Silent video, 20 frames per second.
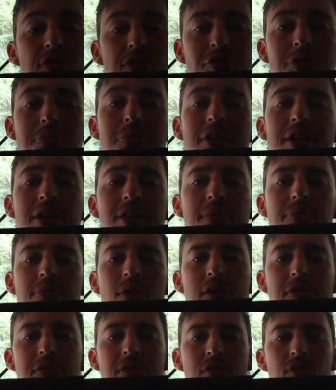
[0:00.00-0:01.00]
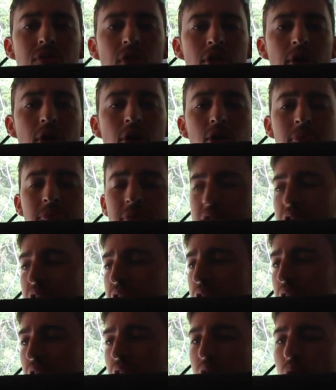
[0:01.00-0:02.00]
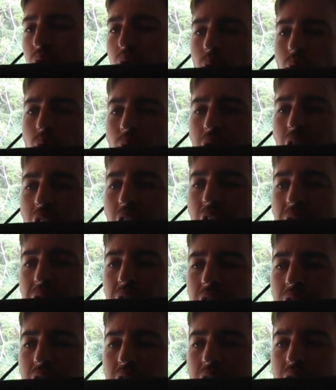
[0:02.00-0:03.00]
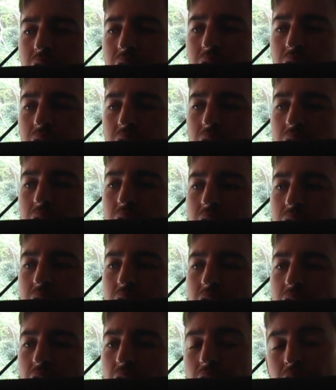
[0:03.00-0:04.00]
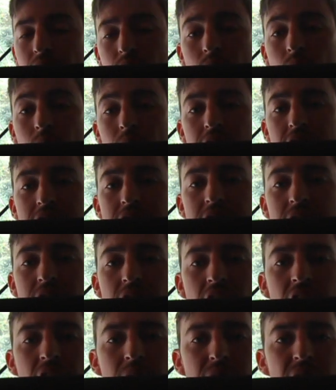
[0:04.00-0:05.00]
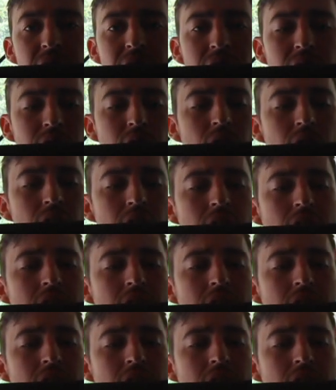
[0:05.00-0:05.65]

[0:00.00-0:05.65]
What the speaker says: just repeat the process on the opposite side or the other corners if you've got